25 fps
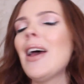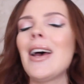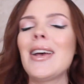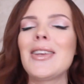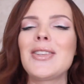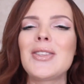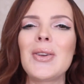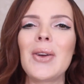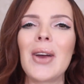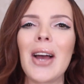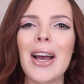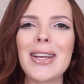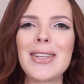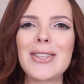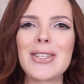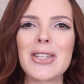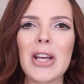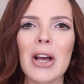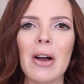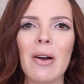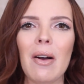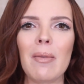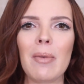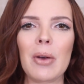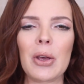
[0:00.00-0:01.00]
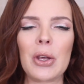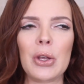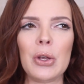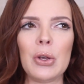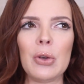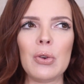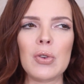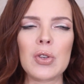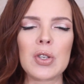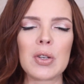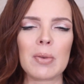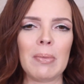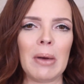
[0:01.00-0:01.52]
As you guys know, I'm a
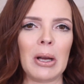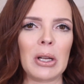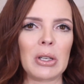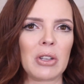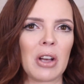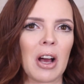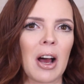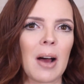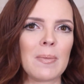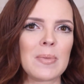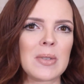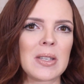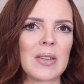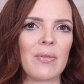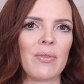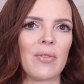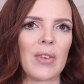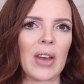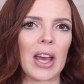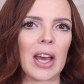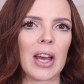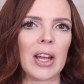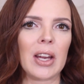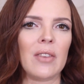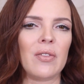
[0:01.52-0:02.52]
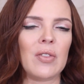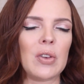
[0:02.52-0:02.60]
huge Mel Thompson fan.